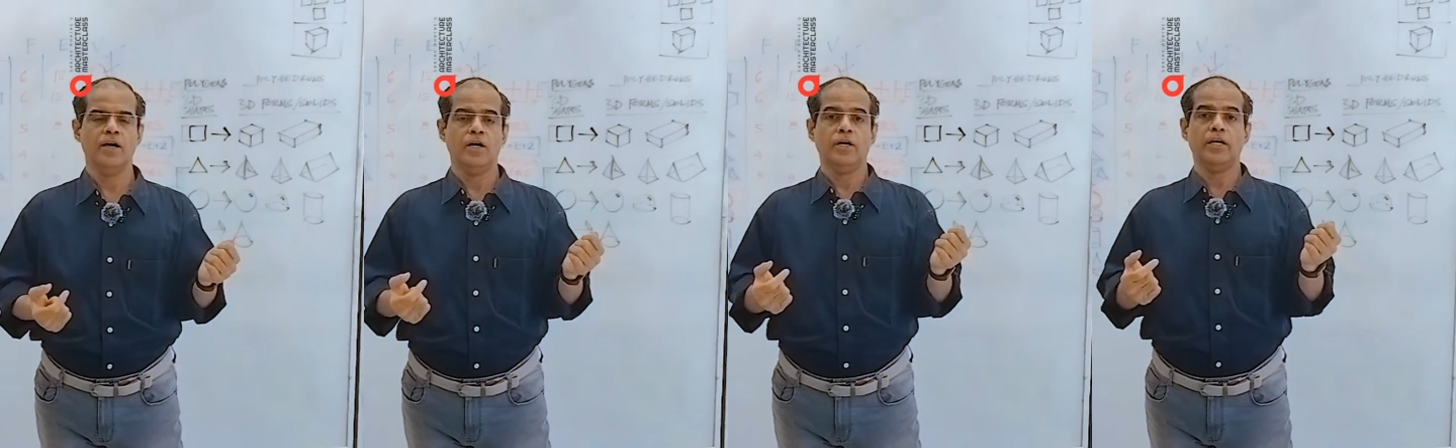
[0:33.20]

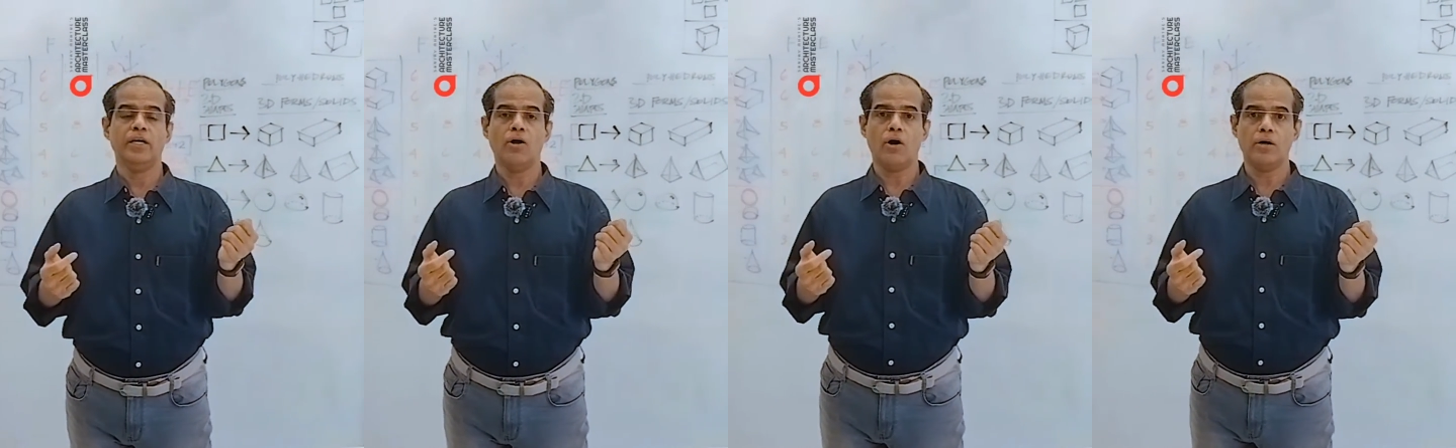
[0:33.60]
In
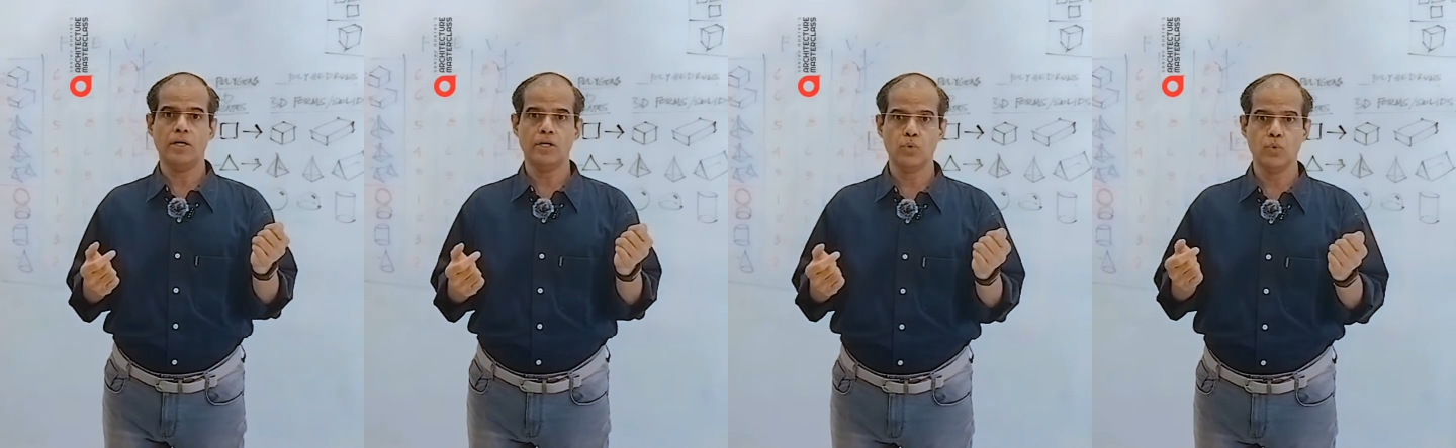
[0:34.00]
order
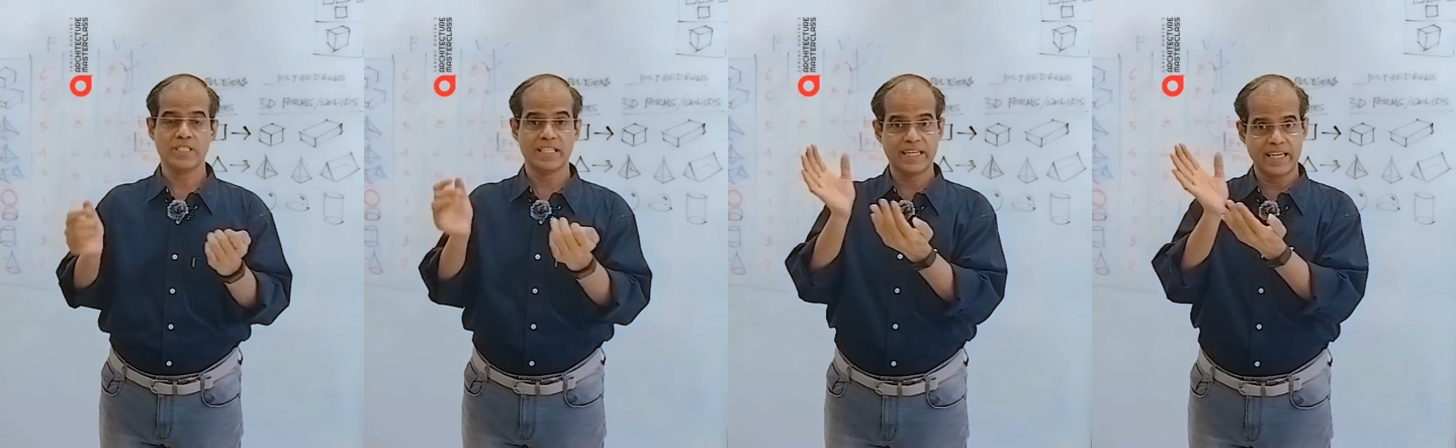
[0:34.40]
to
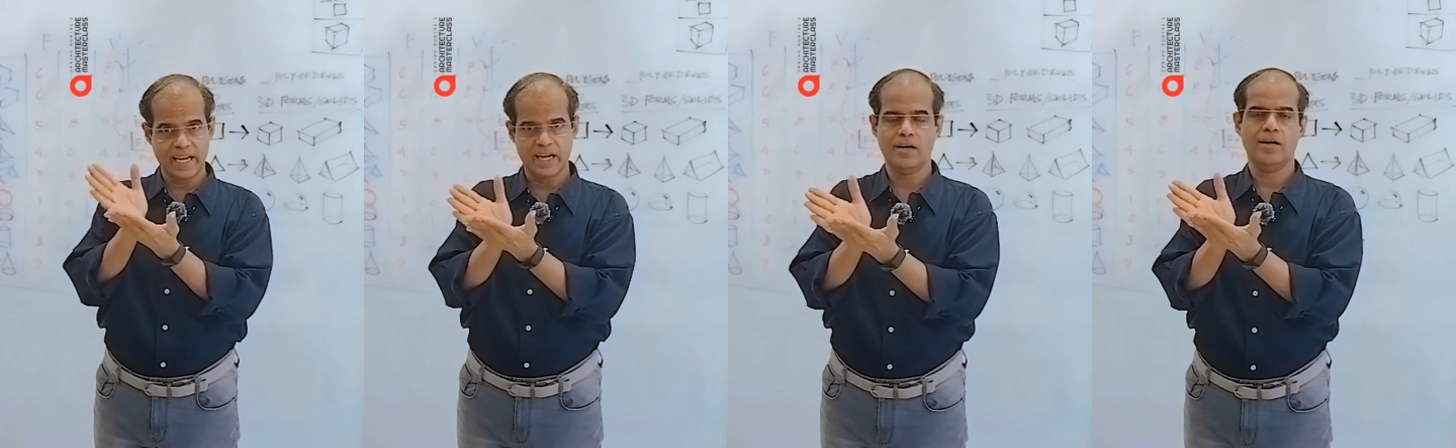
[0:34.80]

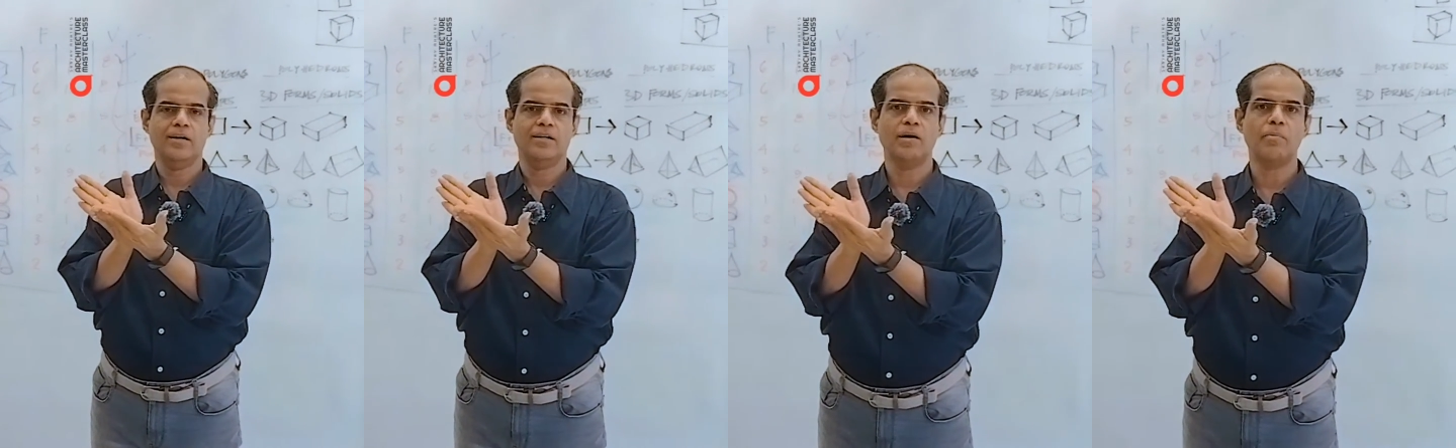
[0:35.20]
stick
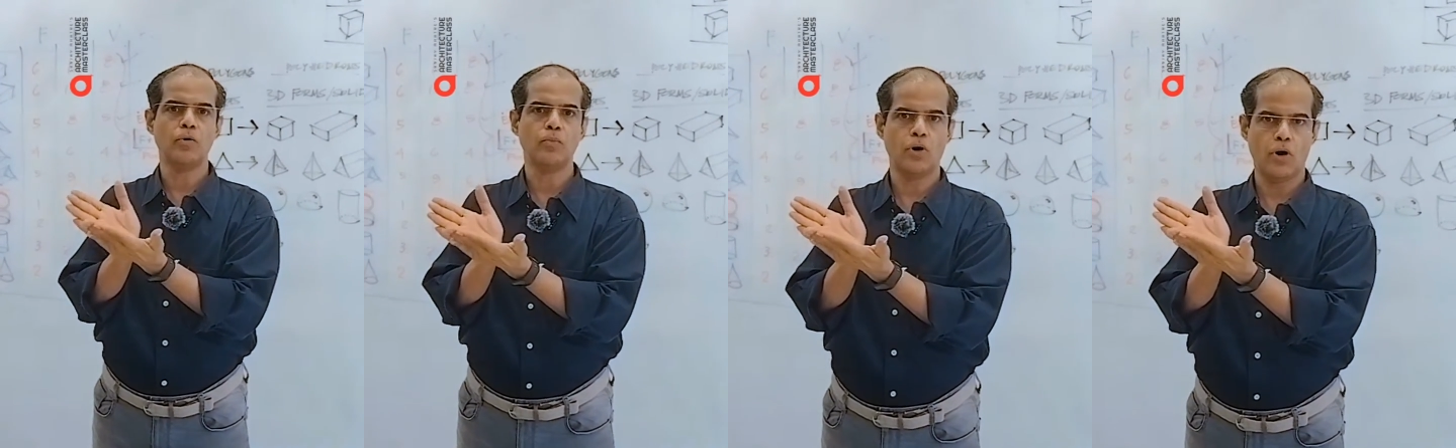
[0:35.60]
the mount
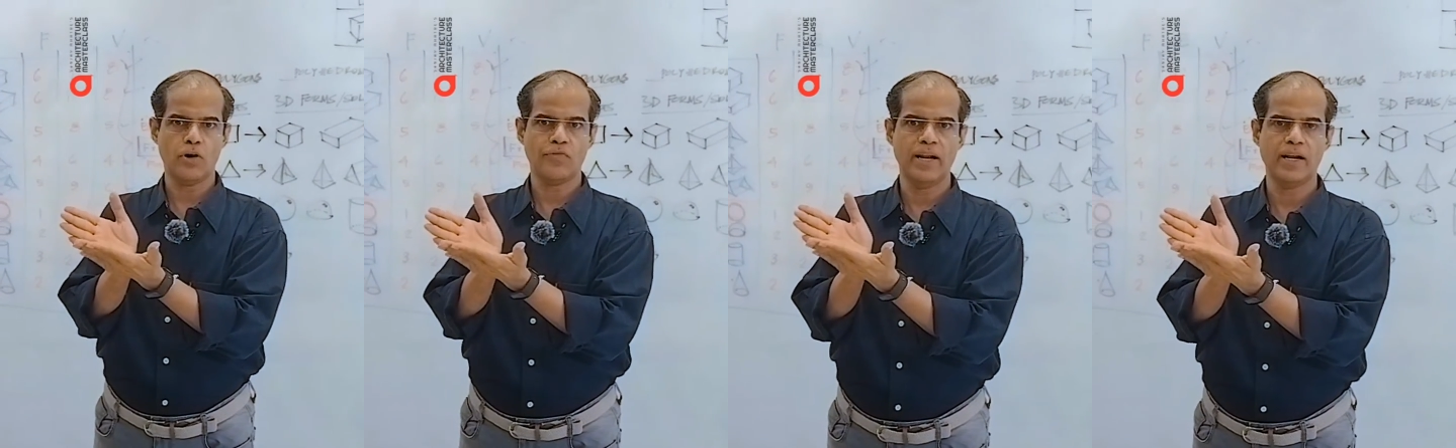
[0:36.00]
board or
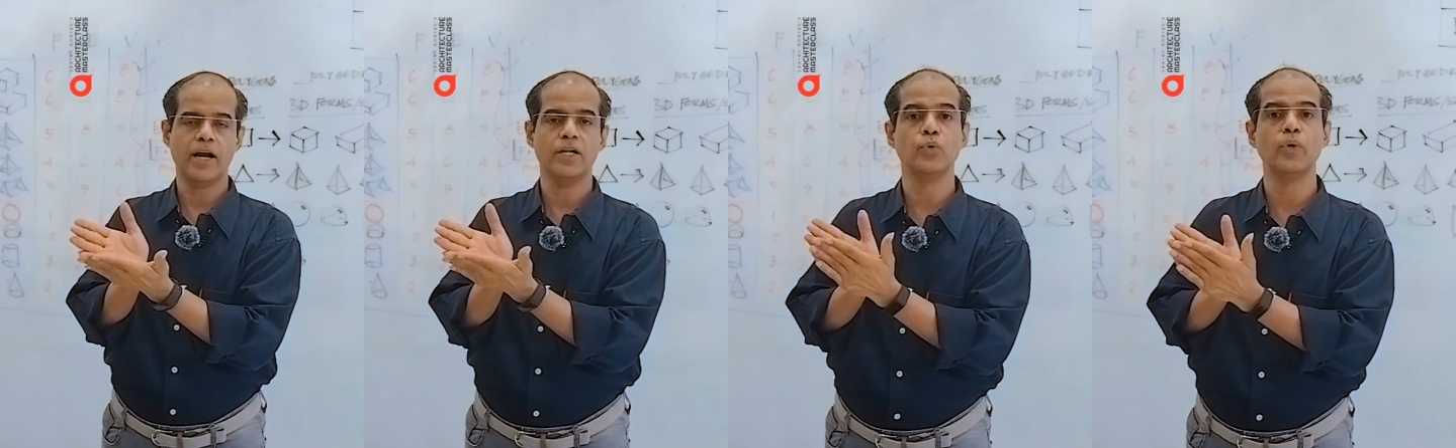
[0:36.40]
file card,
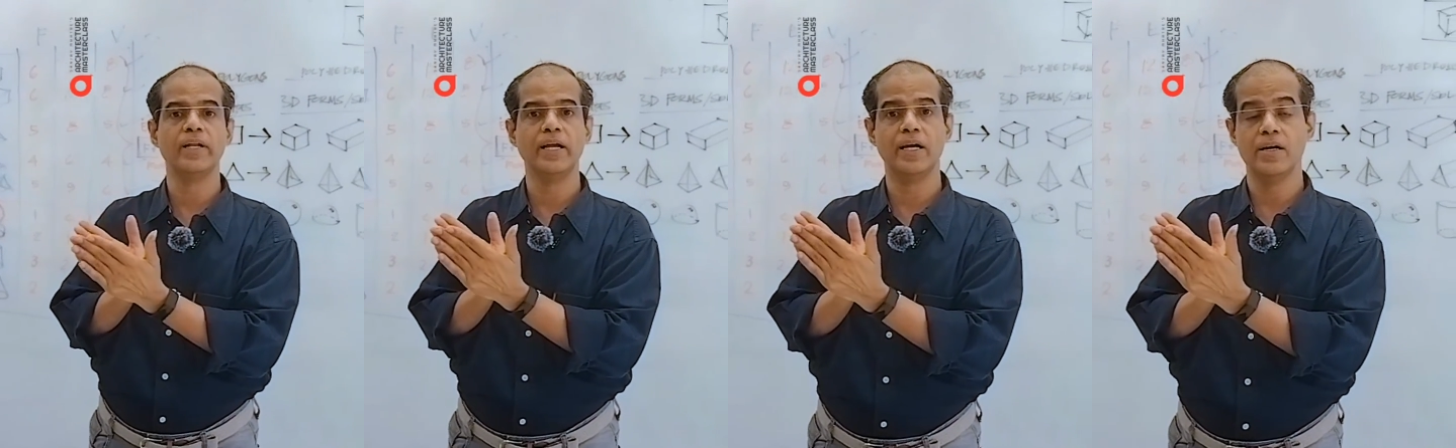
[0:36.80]
you will
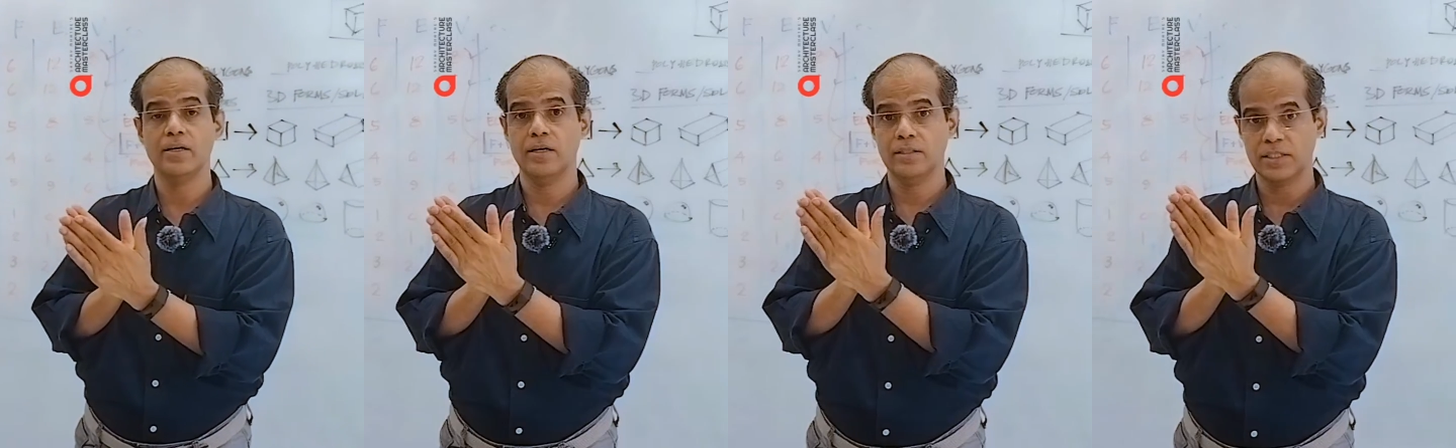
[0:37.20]
need
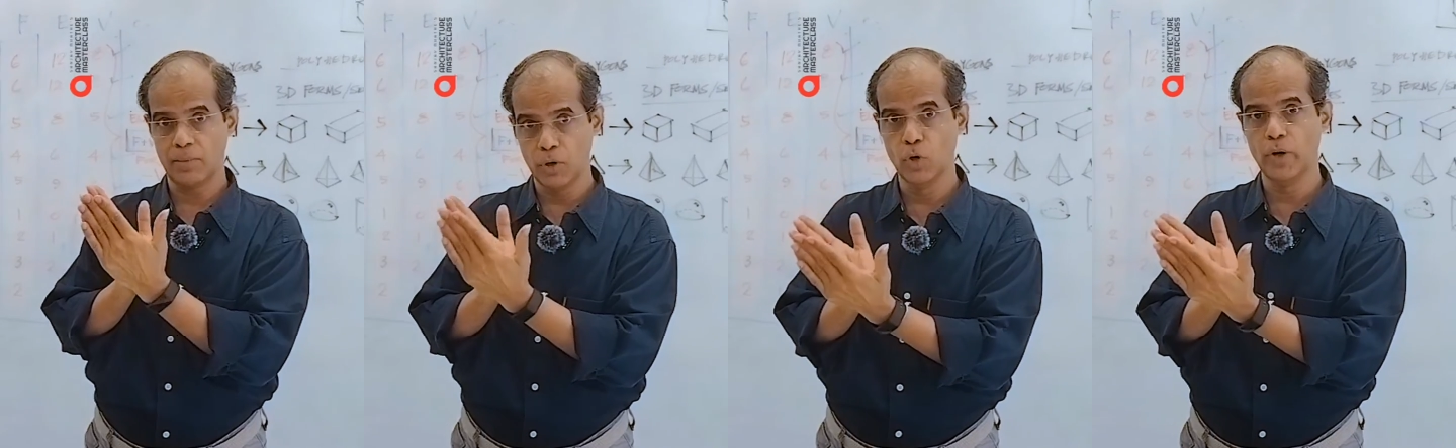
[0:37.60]
some
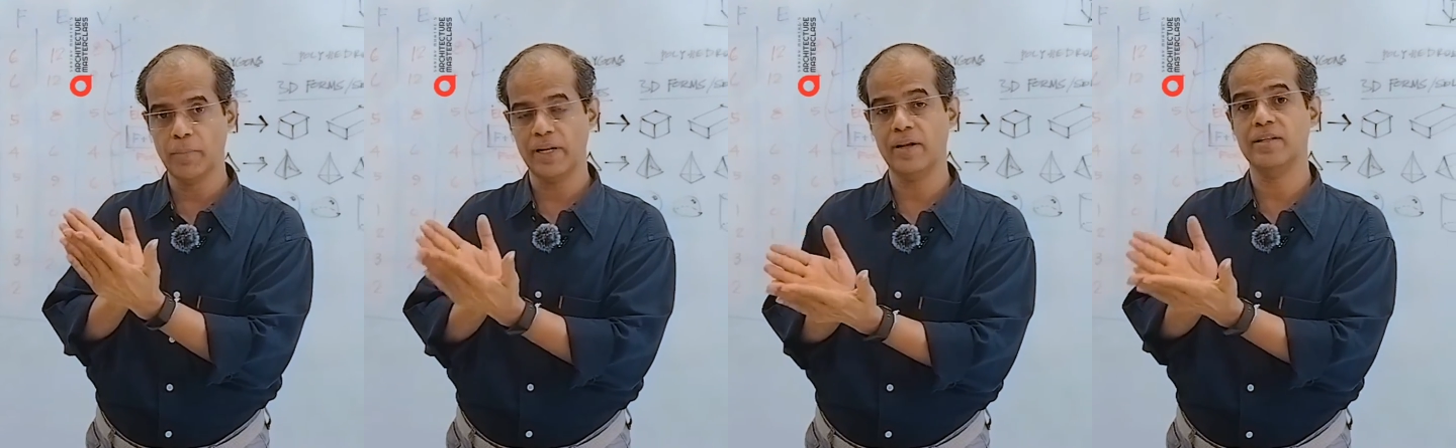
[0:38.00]
gluing
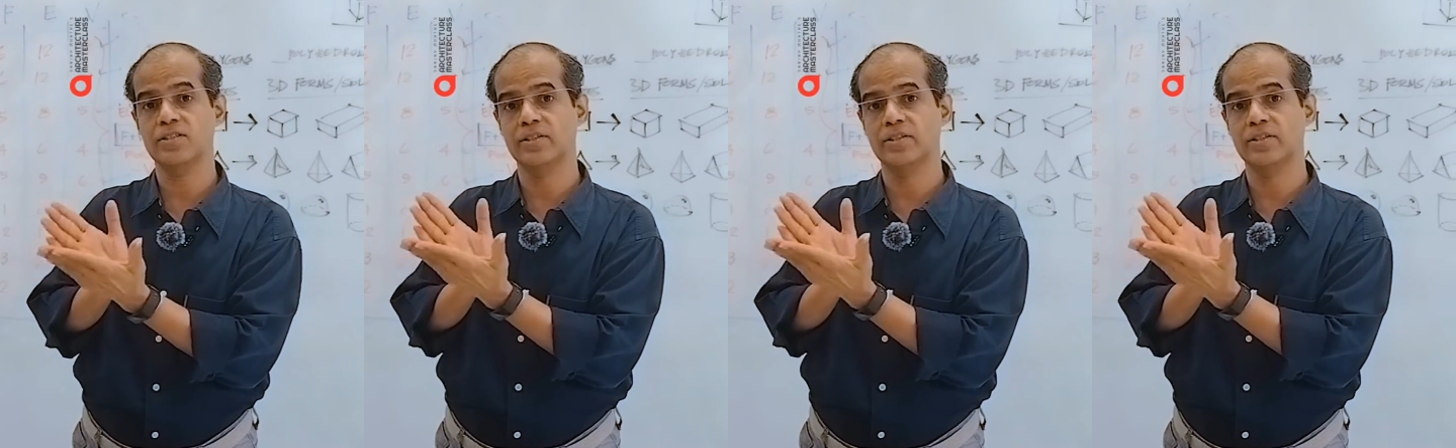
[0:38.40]
materials.